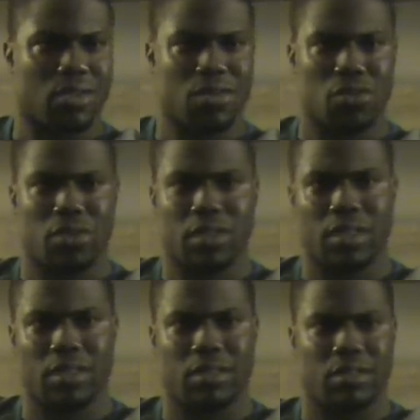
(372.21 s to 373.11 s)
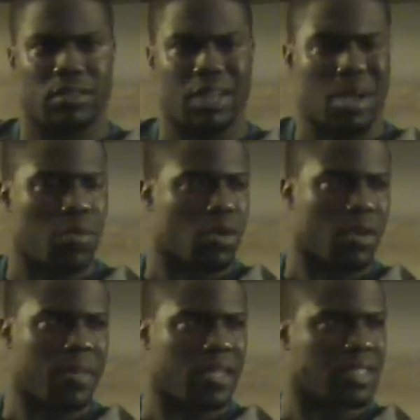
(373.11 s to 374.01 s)
Hughley,
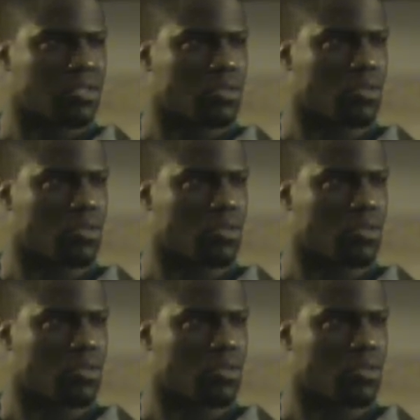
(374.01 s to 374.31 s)
the list goes